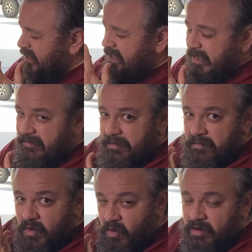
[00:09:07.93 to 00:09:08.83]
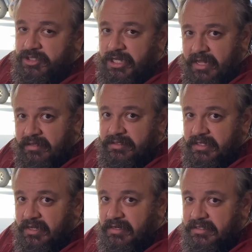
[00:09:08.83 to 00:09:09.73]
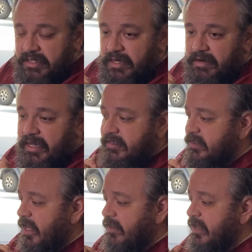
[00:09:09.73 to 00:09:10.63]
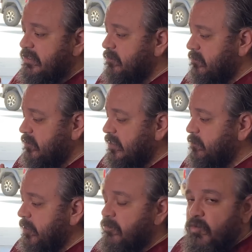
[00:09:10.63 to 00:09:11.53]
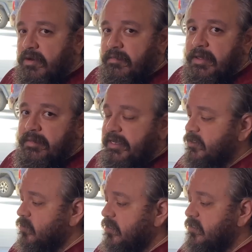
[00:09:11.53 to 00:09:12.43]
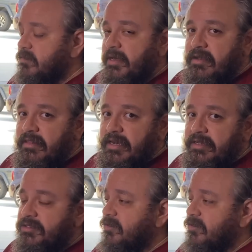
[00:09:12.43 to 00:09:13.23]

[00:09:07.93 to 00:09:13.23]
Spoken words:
even more challenging on a TRX. And that's been one of my biggest worries about all that extra